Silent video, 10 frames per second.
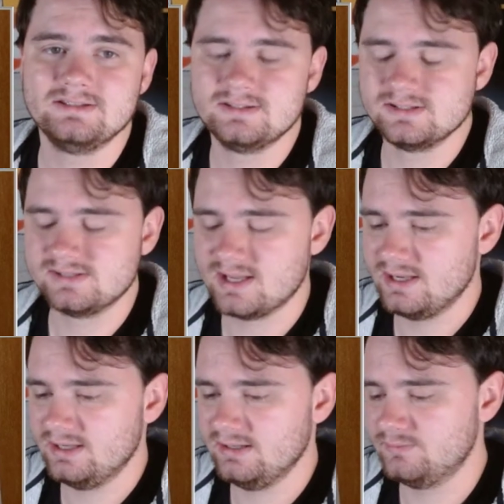
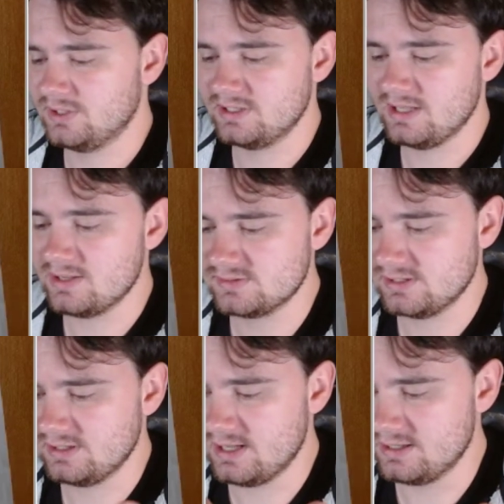
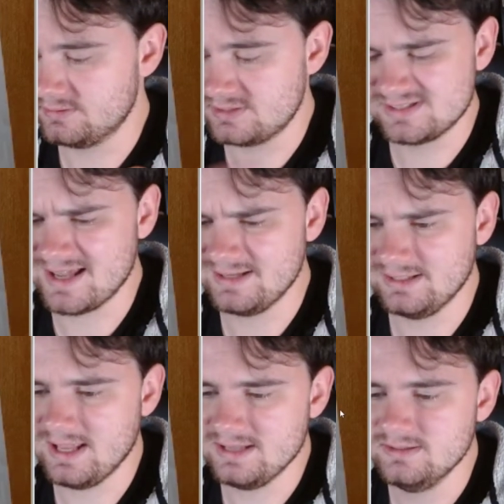
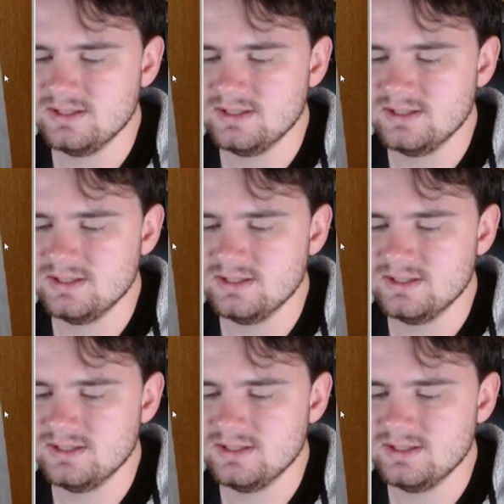designing a